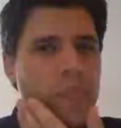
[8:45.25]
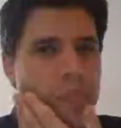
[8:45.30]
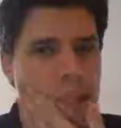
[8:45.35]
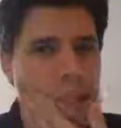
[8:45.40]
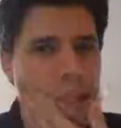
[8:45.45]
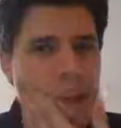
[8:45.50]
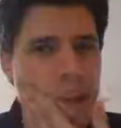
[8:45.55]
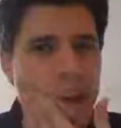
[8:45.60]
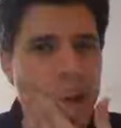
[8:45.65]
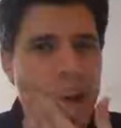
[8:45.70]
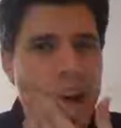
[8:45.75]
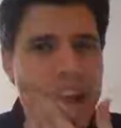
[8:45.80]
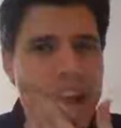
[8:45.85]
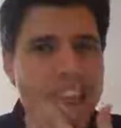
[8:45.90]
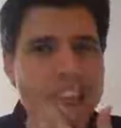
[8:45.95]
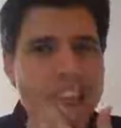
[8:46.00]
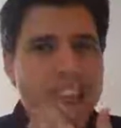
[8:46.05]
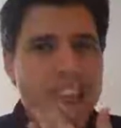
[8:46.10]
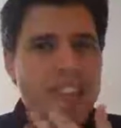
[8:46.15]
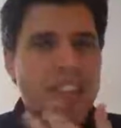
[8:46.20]
So I
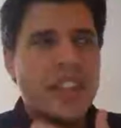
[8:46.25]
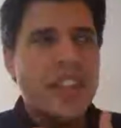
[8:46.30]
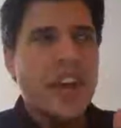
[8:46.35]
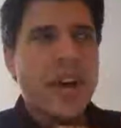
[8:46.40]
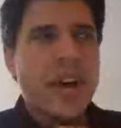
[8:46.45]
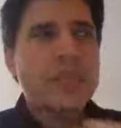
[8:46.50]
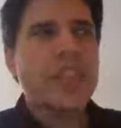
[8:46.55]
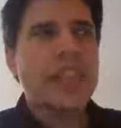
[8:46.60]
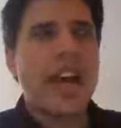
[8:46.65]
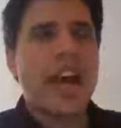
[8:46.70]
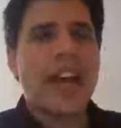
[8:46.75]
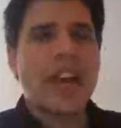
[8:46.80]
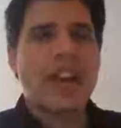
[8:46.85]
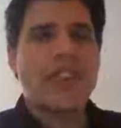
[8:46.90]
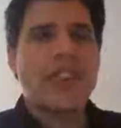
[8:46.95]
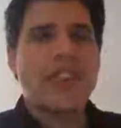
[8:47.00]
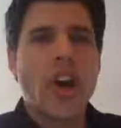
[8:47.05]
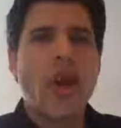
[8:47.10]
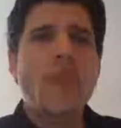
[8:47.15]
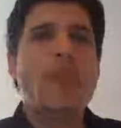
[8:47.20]
think those kind
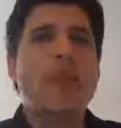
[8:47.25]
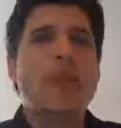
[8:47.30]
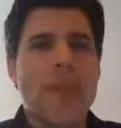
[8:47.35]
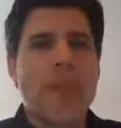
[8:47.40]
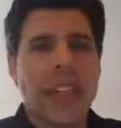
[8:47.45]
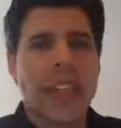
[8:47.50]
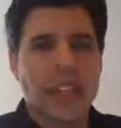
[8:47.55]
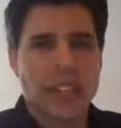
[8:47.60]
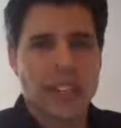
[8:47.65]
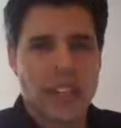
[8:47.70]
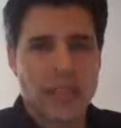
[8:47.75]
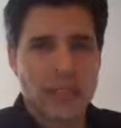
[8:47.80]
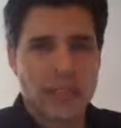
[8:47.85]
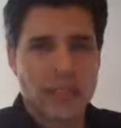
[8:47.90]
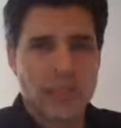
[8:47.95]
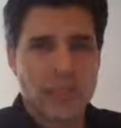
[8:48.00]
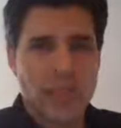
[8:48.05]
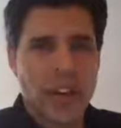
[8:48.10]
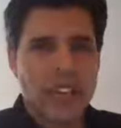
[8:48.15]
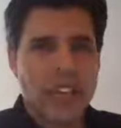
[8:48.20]
of coping
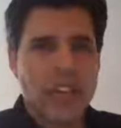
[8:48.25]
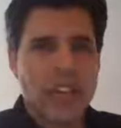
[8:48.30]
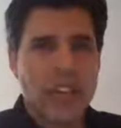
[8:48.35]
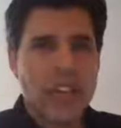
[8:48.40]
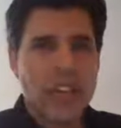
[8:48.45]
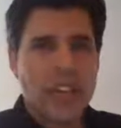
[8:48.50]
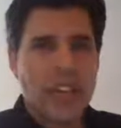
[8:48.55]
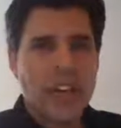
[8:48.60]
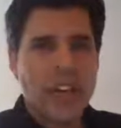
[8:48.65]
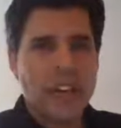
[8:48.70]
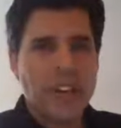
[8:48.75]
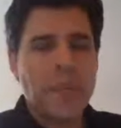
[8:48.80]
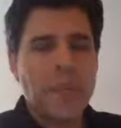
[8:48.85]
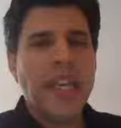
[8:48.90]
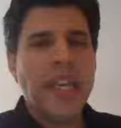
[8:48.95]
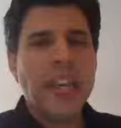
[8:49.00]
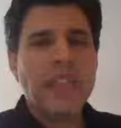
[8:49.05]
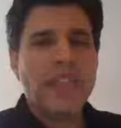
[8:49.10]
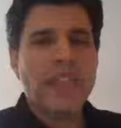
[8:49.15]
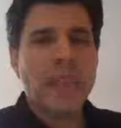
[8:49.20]
mechanisms was
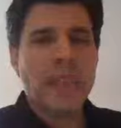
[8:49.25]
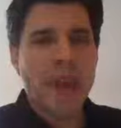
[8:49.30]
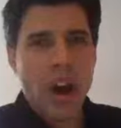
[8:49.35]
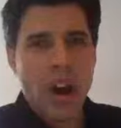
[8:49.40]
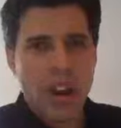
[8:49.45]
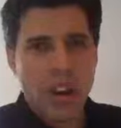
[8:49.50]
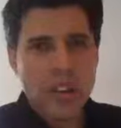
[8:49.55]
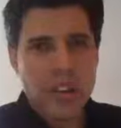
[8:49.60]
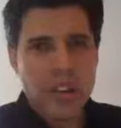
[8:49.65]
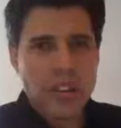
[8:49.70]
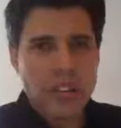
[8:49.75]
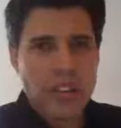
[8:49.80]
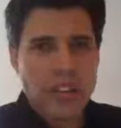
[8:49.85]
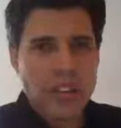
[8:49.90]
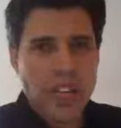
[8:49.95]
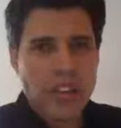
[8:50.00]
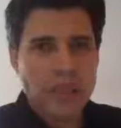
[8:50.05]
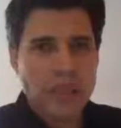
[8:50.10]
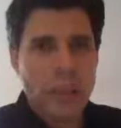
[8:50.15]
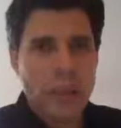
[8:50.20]
speaking from the heart
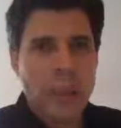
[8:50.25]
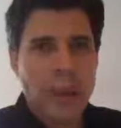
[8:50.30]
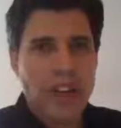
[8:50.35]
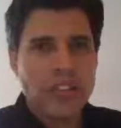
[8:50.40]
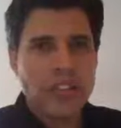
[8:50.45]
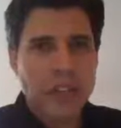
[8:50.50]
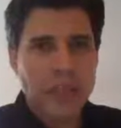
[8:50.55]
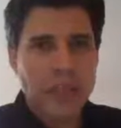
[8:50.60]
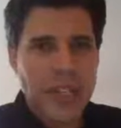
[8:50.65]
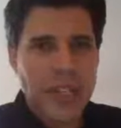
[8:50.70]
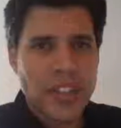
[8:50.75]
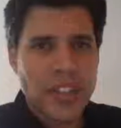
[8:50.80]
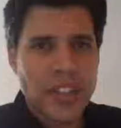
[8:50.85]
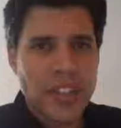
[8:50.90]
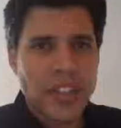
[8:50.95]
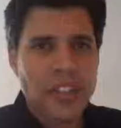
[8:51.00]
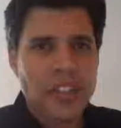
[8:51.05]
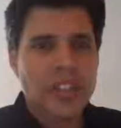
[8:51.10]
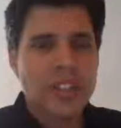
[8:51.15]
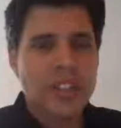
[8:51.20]
instead of prepared
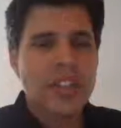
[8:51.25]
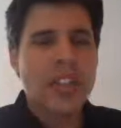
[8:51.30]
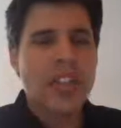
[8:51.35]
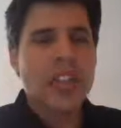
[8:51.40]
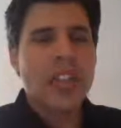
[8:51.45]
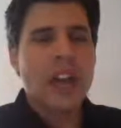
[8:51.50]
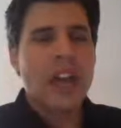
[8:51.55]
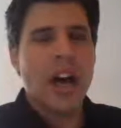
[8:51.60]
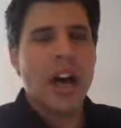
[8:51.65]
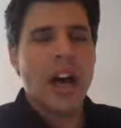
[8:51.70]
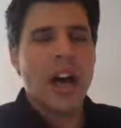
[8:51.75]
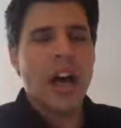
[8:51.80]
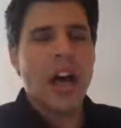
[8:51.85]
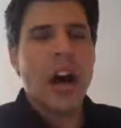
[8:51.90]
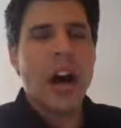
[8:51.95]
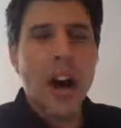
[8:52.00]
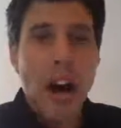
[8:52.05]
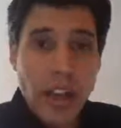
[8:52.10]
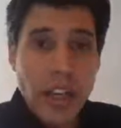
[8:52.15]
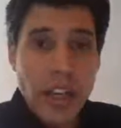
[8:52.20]
speeches,
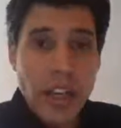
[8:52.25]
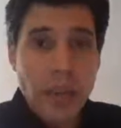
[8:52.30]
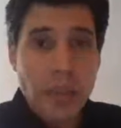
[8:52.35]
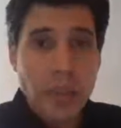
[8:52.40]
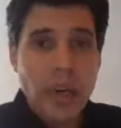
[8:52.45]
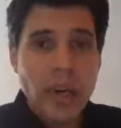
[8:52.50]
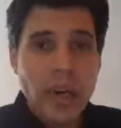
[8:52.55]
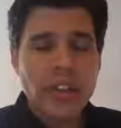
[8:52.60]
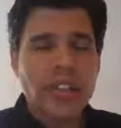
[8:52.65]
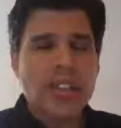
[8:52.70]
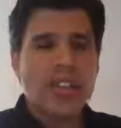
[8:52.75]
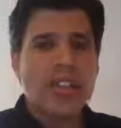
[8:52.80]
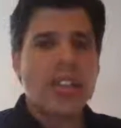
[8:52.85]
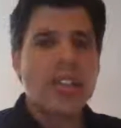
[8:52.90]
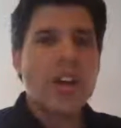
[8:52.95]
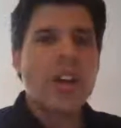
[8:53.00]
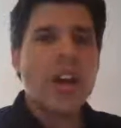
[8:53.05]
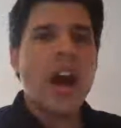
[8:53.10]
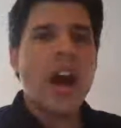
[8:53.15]
audiobooks,